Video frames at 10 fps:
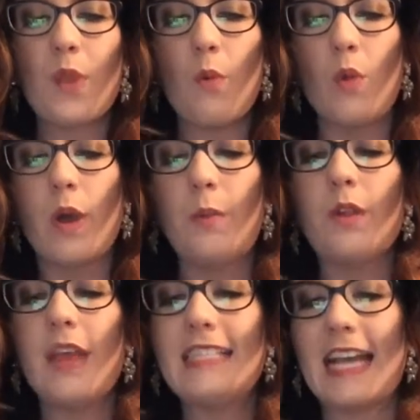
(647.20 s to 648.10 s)

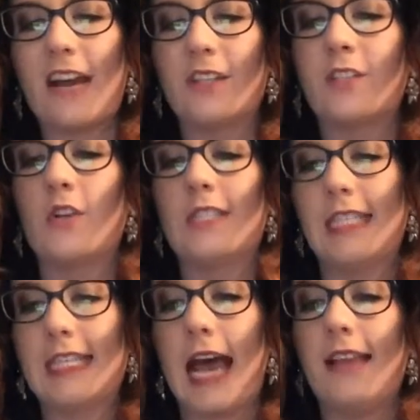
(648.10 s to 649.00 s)
Wilbur lay down and closed
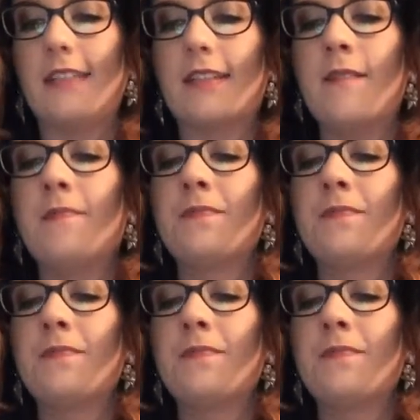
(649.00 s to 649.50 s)
his eyes.